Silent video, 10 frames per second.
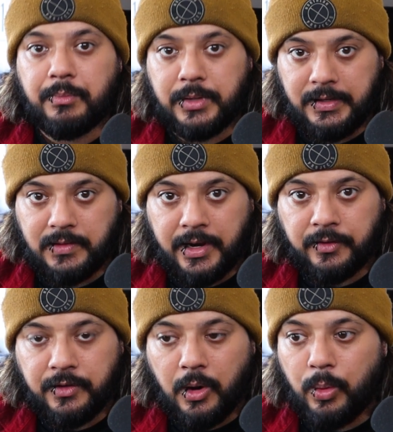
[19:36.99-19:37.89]
Please let
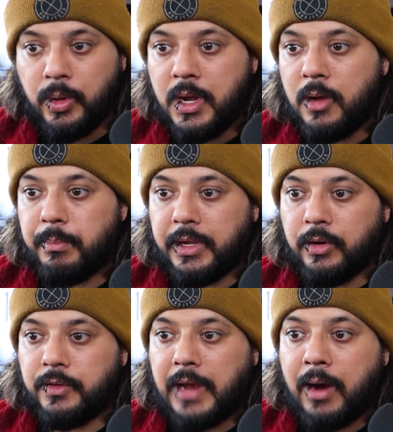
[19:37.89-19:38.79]
us know,
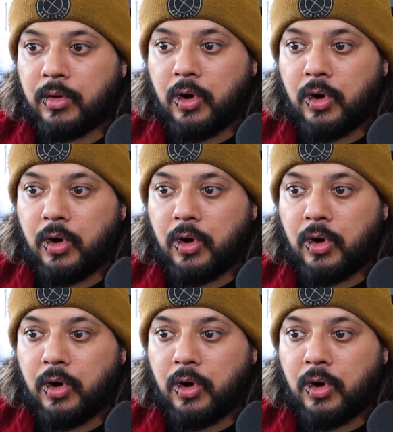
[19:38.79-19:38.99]
because our